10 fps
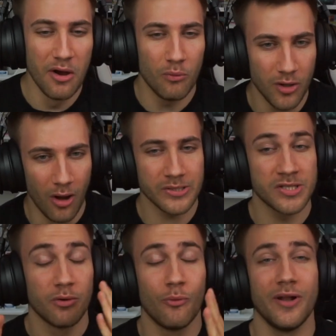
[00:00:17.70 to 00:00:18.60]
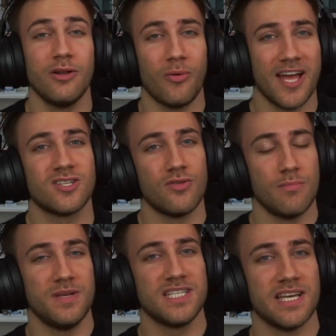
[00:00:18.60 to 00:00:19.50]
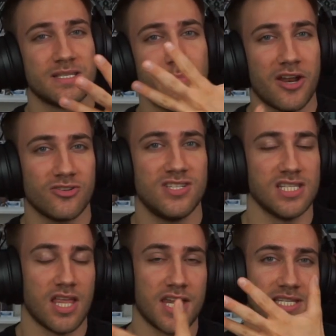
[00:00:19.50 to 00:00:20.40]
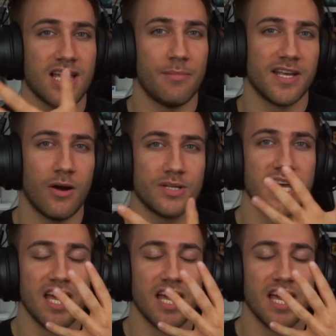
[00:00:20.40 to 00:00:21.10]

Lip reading: we also will react to the BTS Battle teaser that is coming out